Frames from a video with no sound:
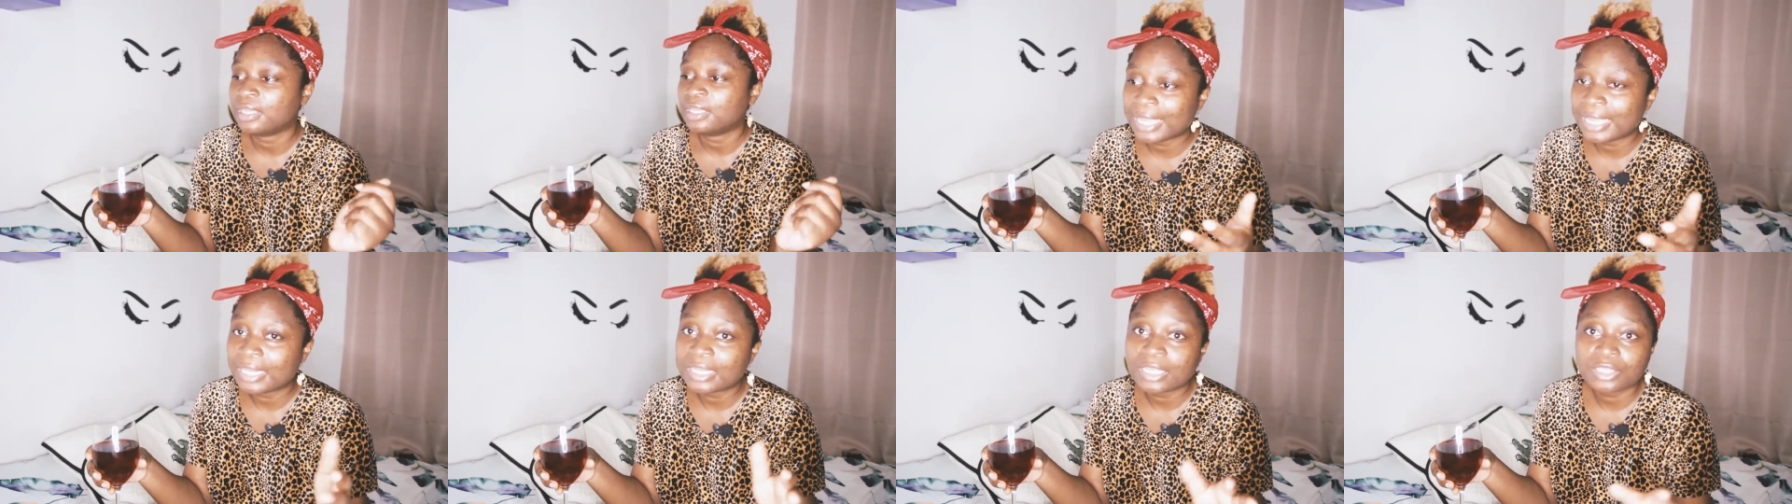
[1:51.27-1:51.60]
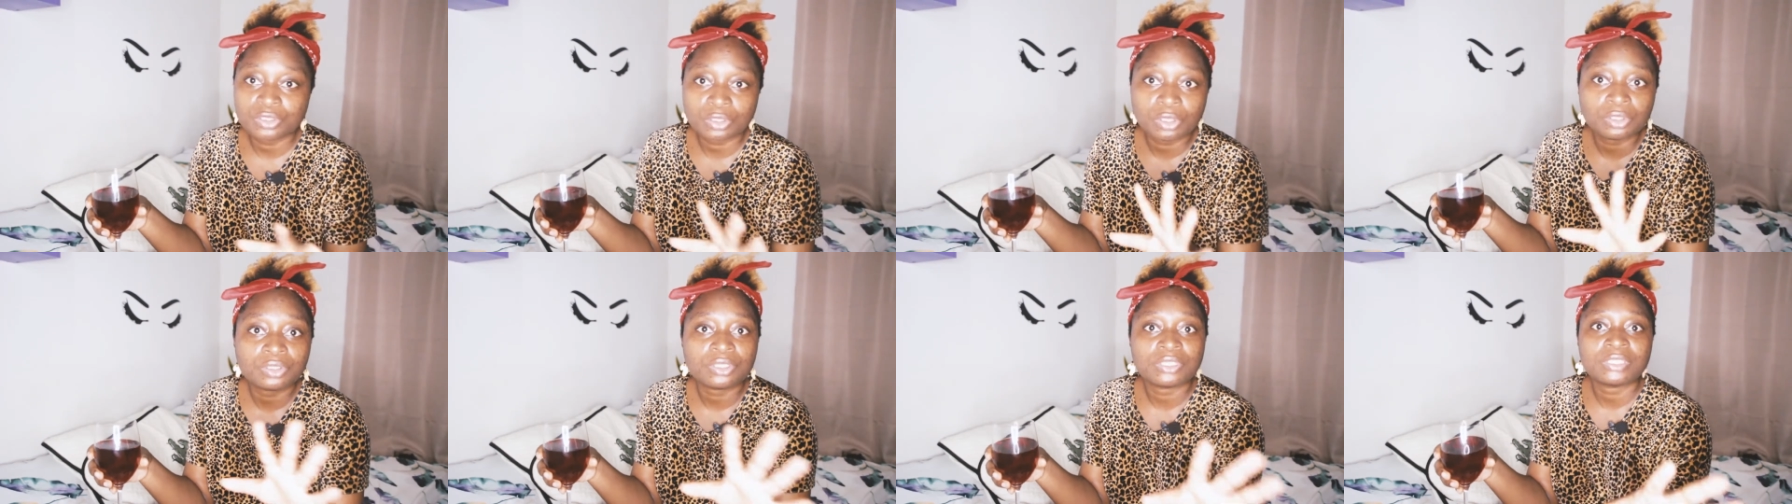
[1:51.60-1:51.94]
That is
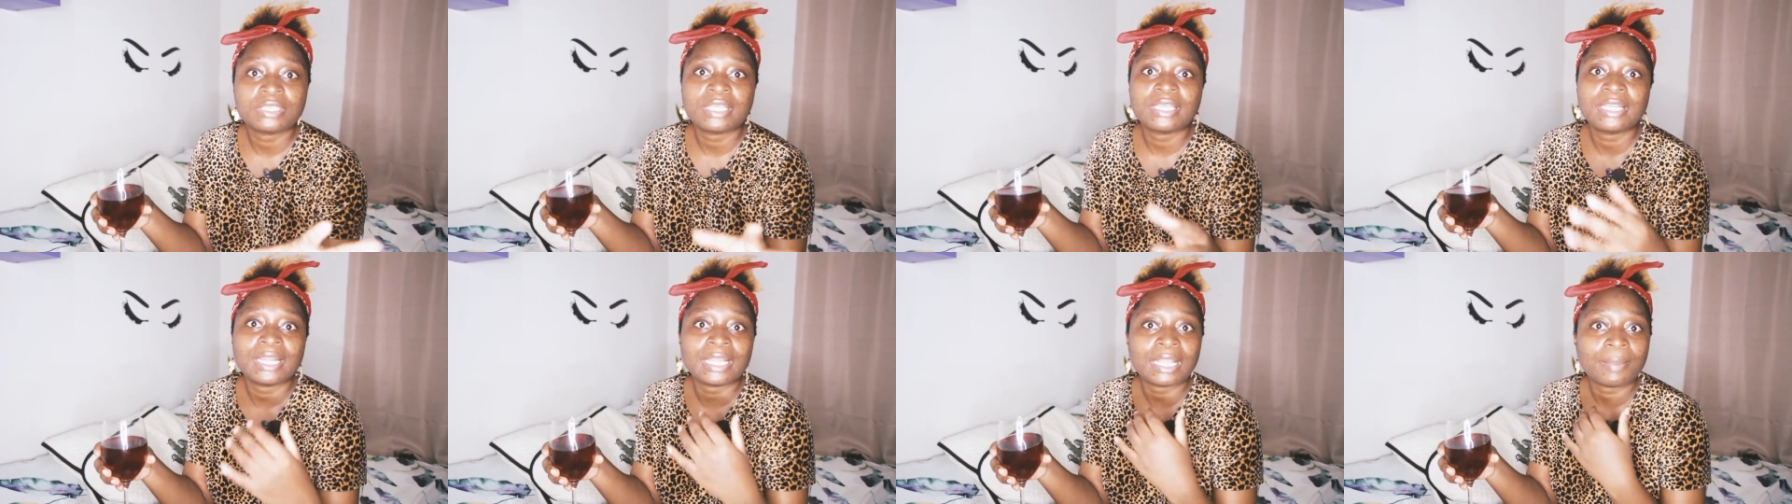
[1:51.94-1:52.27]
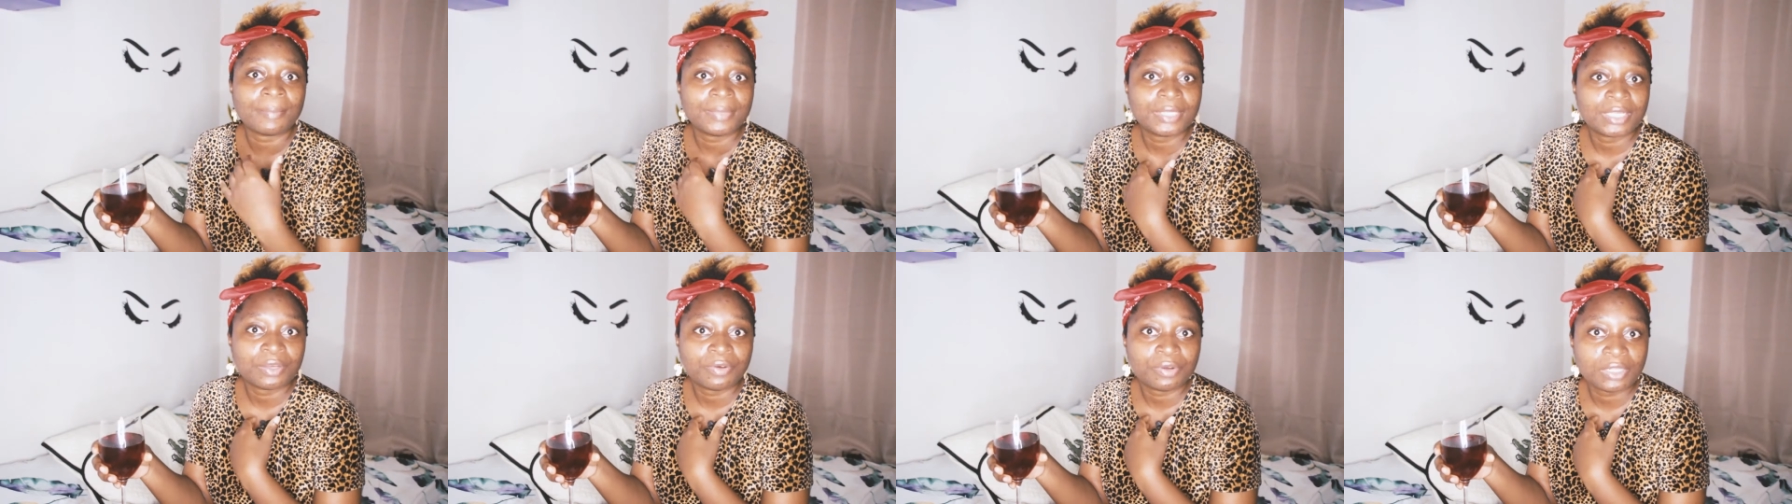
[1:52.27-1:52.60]
not to say that I'm in a